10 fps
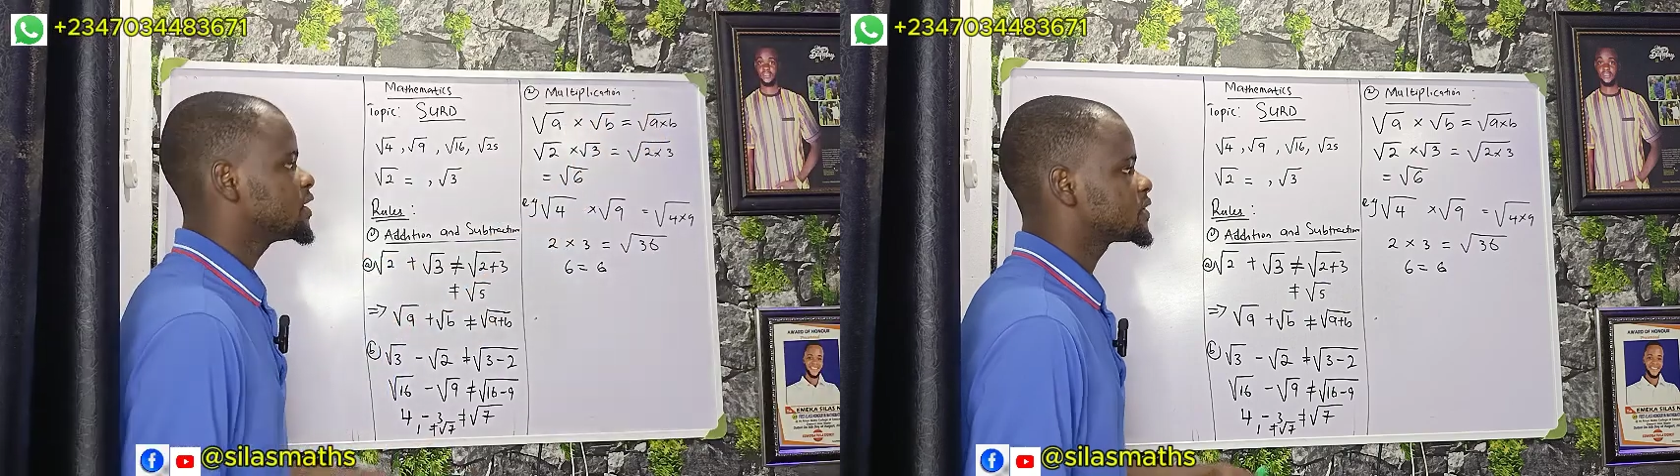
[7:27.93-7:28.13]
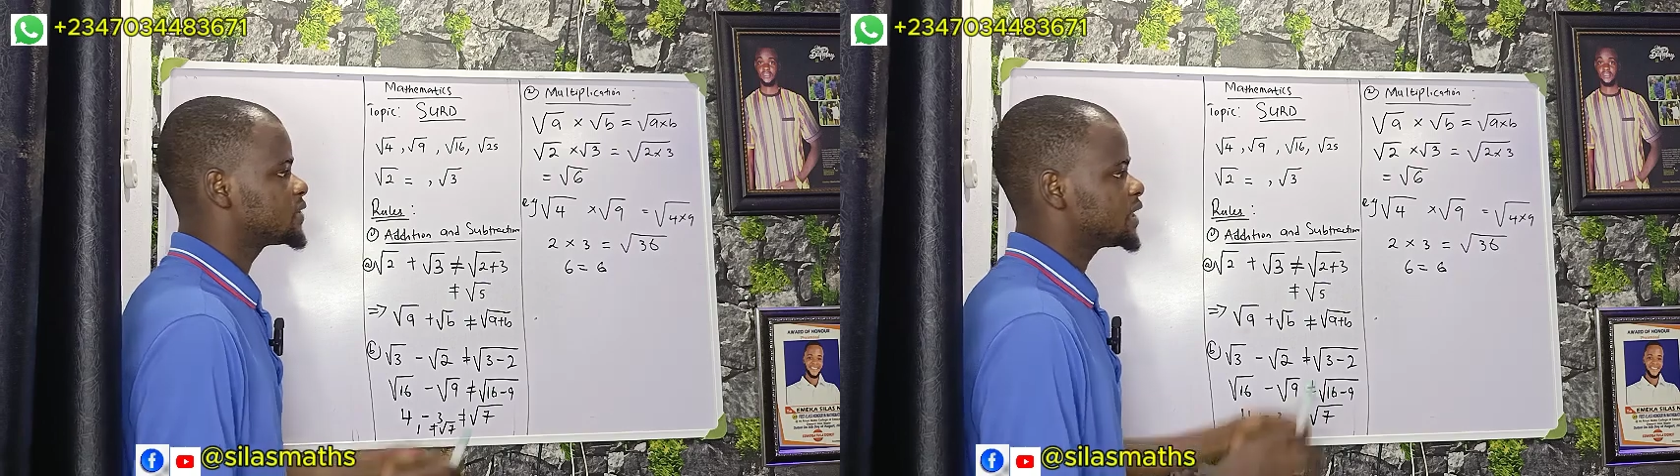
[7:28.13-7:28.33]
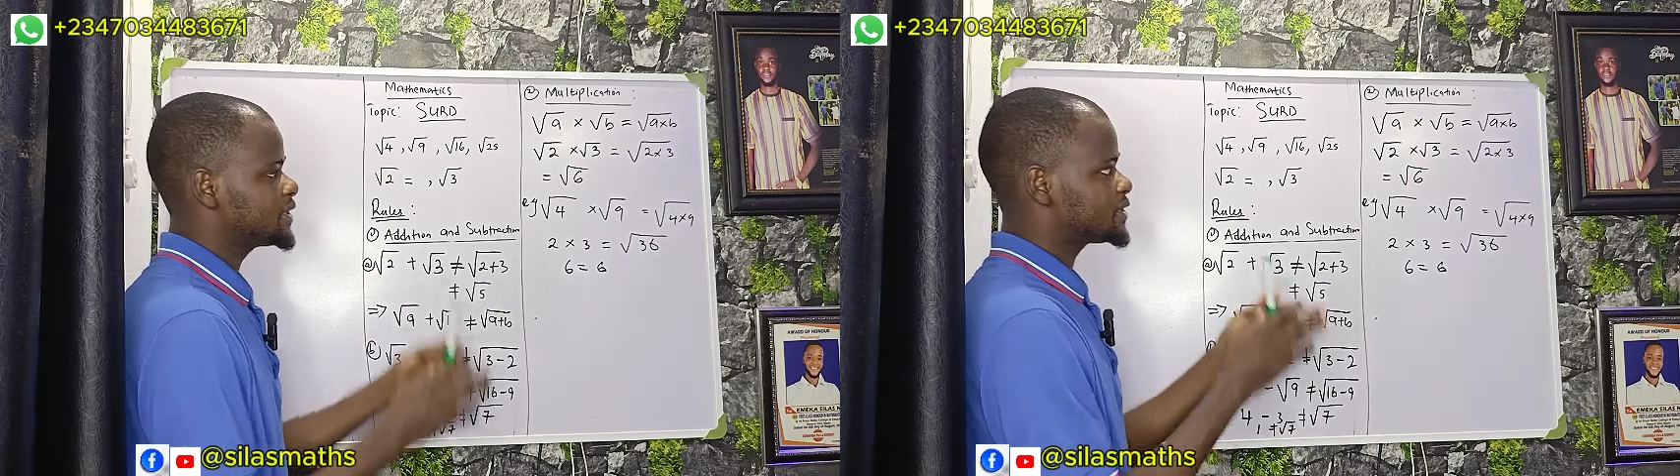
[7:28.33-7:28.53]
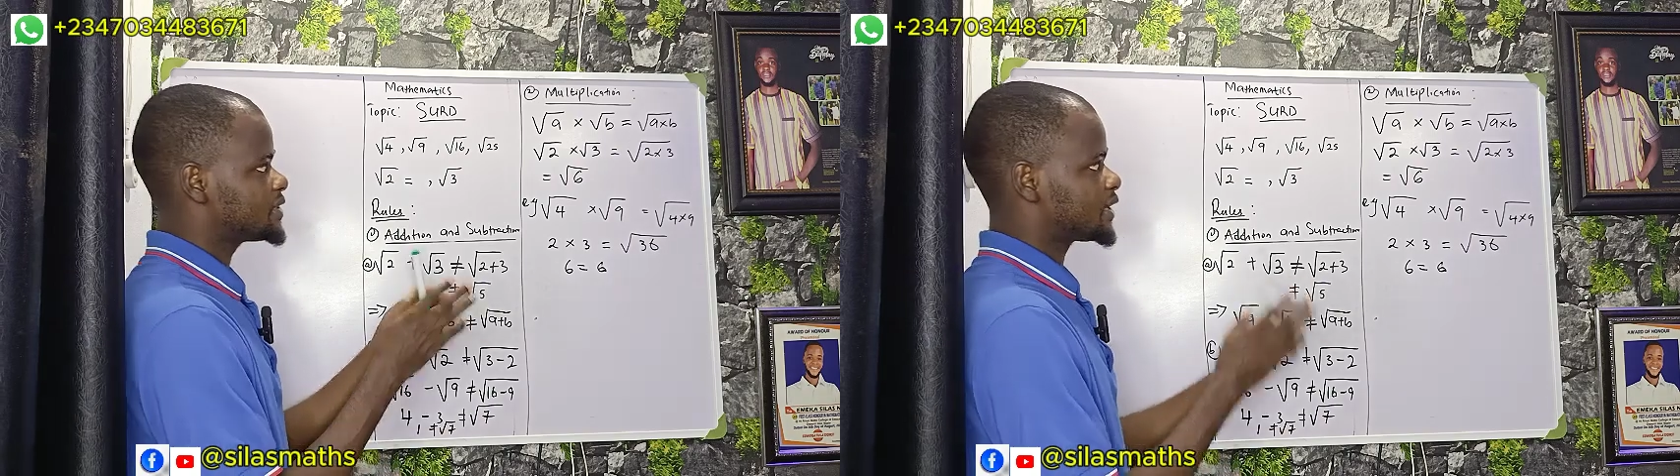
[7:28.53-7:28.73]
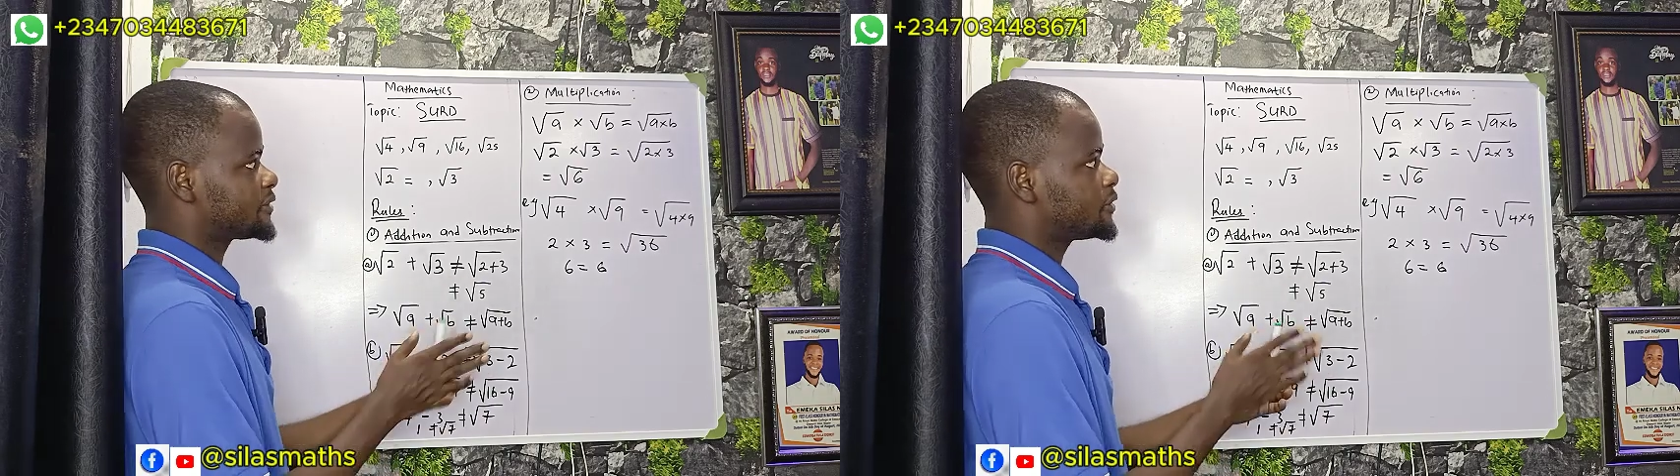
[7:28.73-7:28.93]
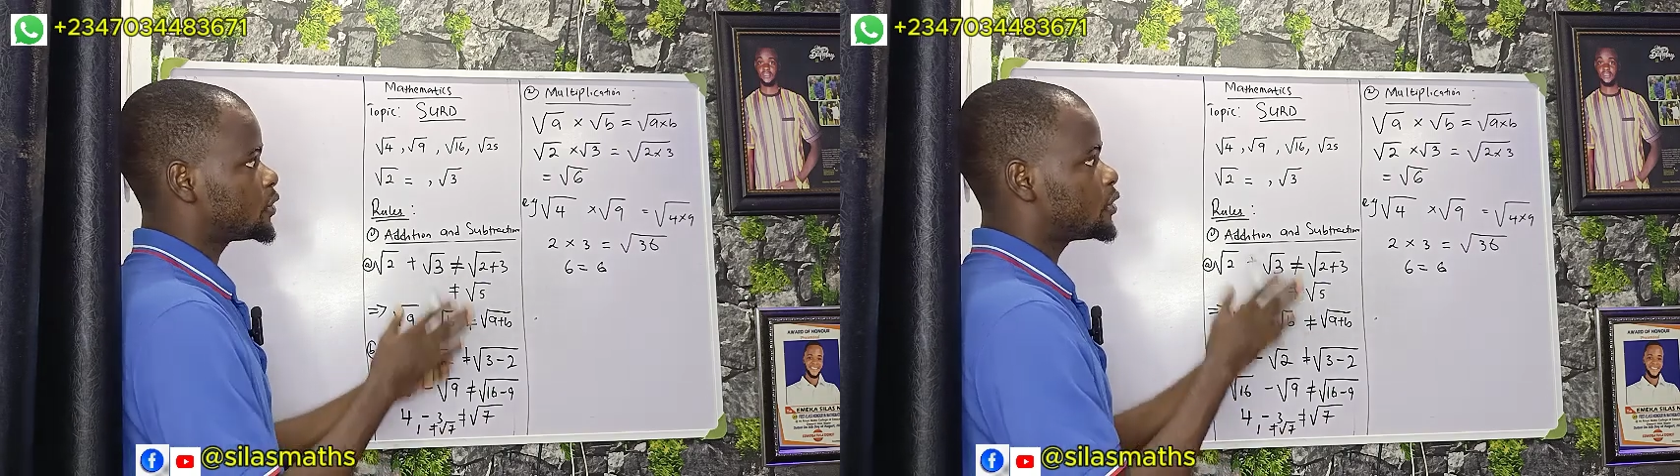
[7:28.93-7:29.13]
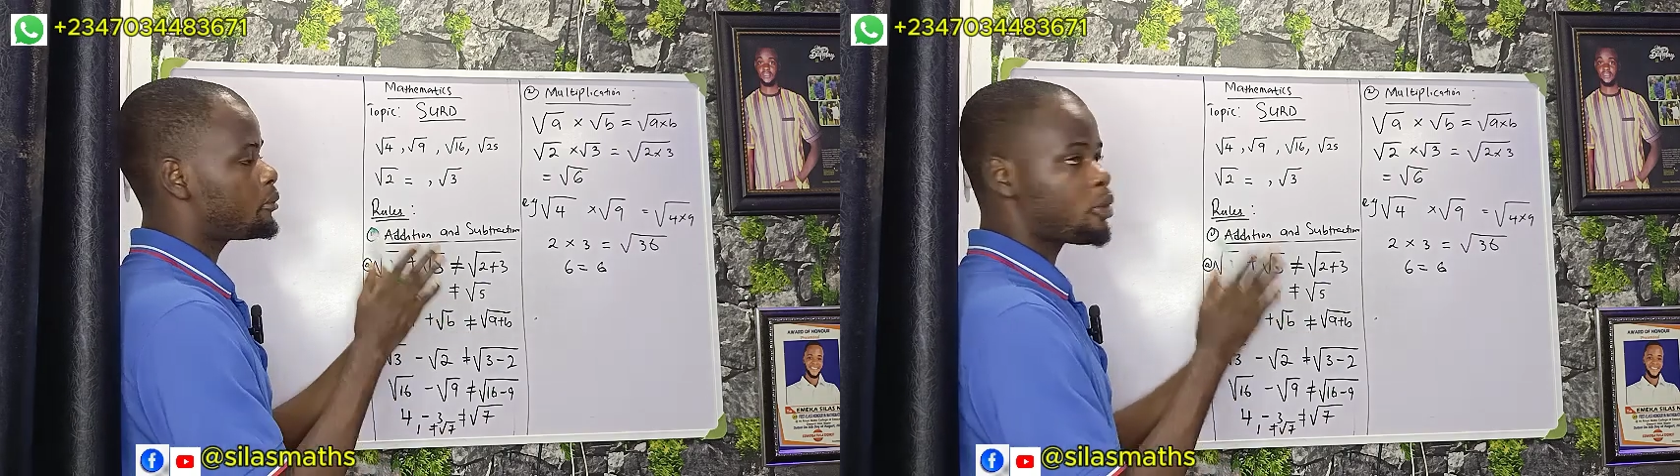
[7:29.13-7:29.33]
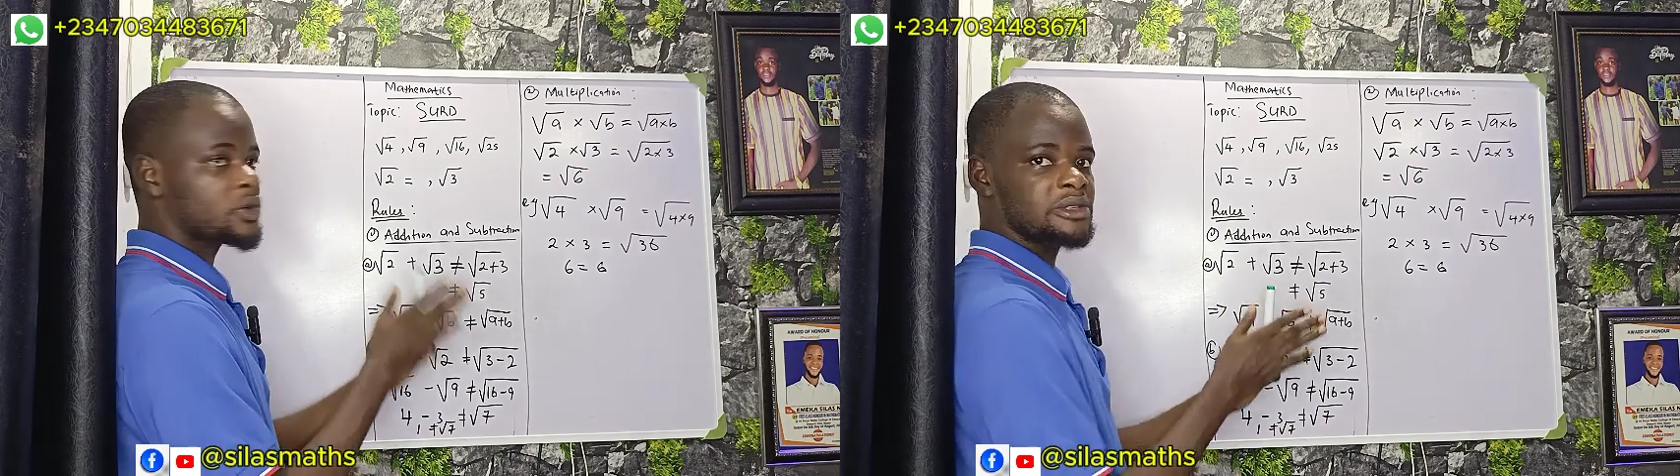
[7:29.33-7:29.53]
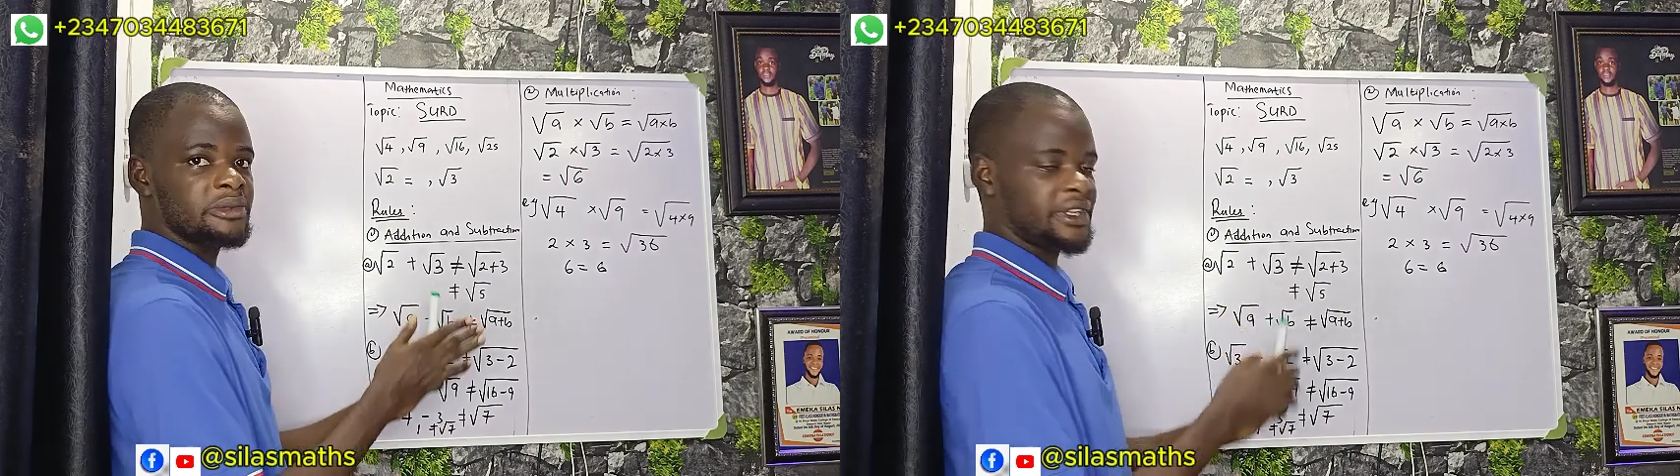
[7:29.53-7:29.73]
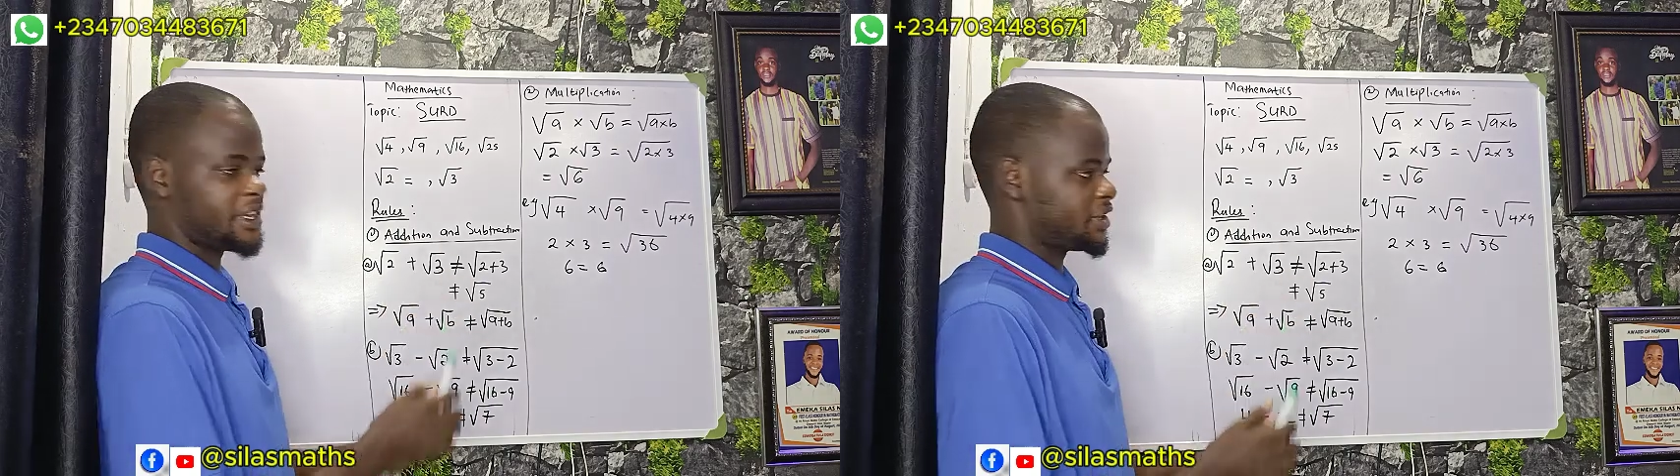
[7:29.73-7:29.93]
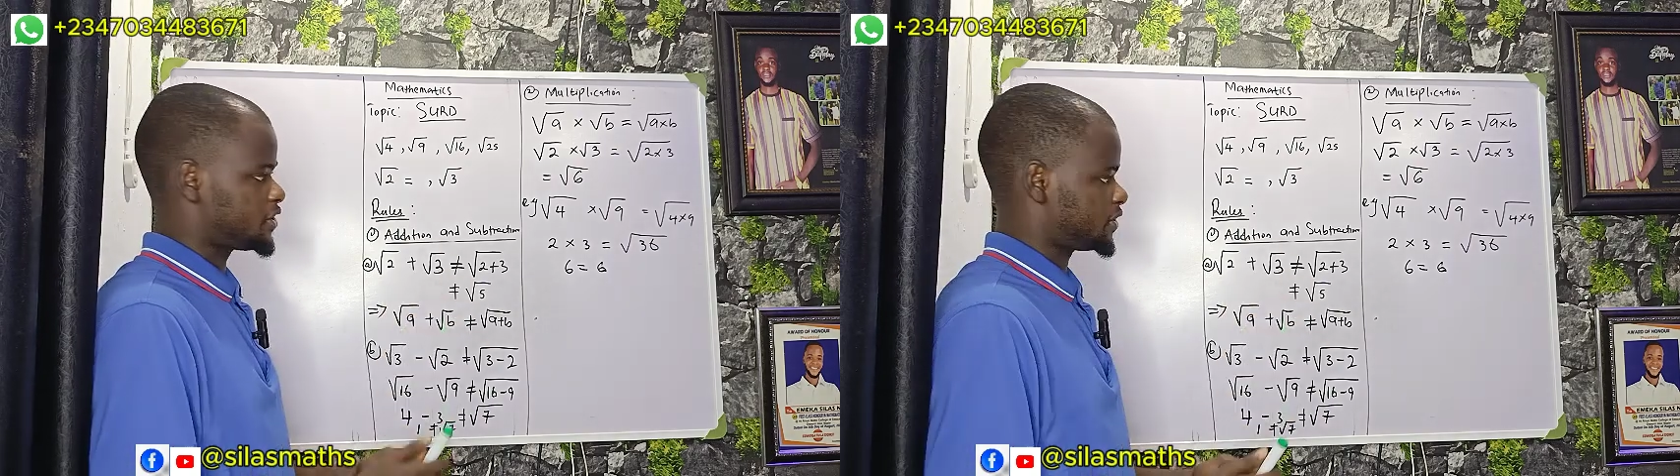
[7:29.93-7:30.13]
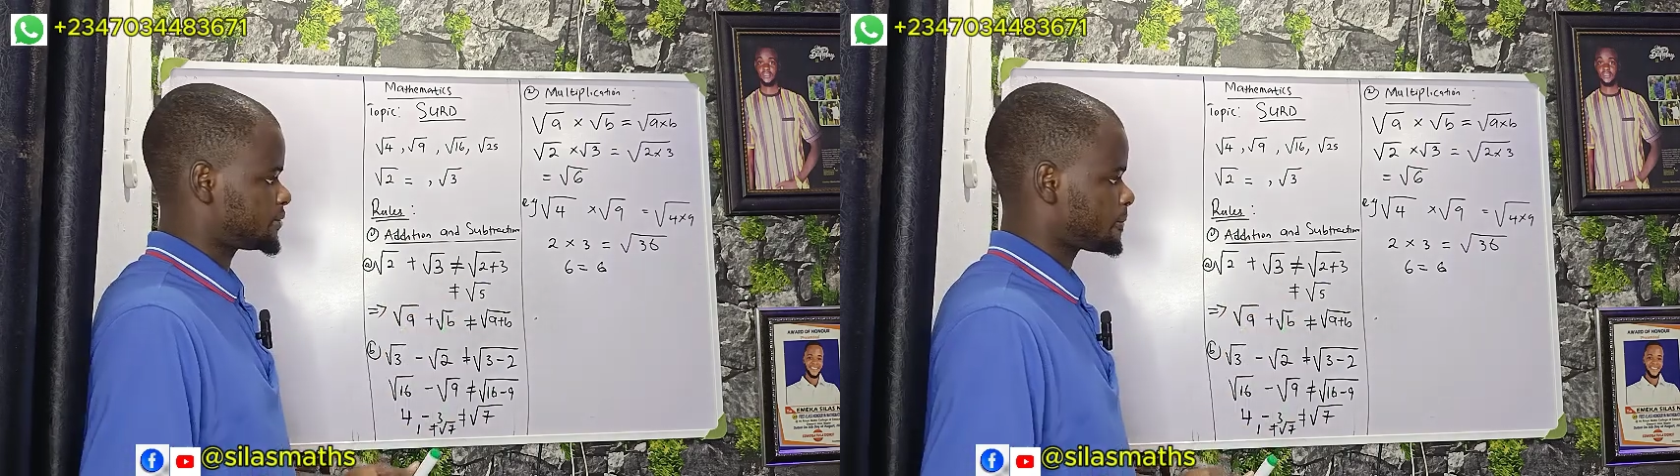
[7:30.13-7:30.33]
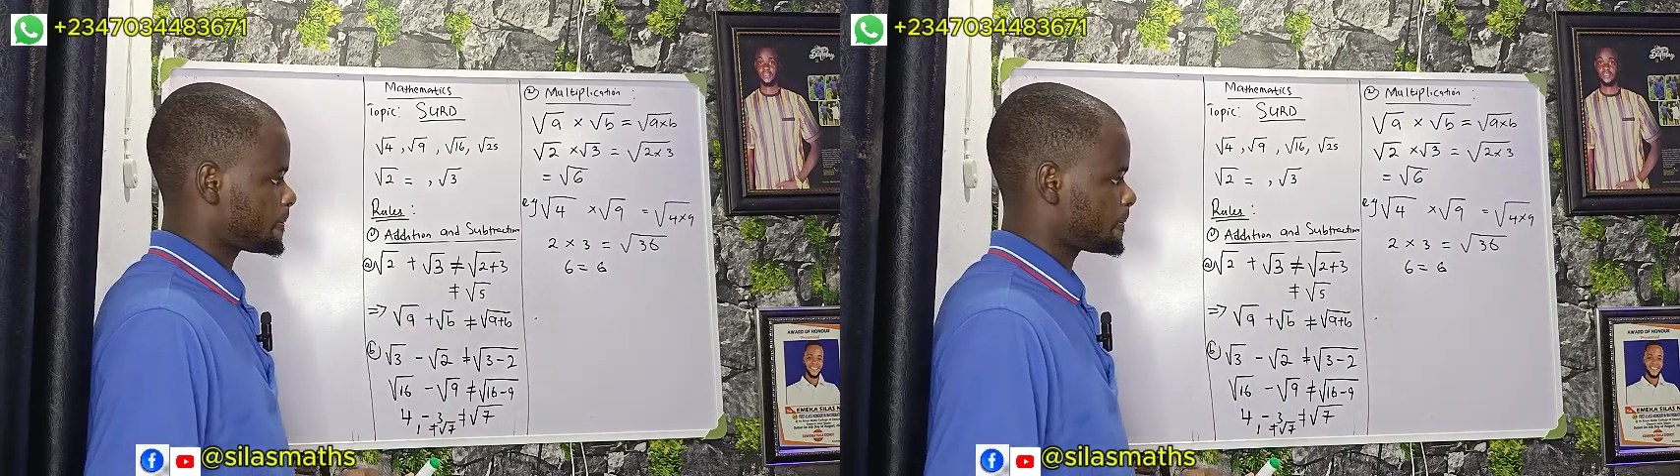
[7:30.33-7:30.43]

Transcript: so that is that for multiplication.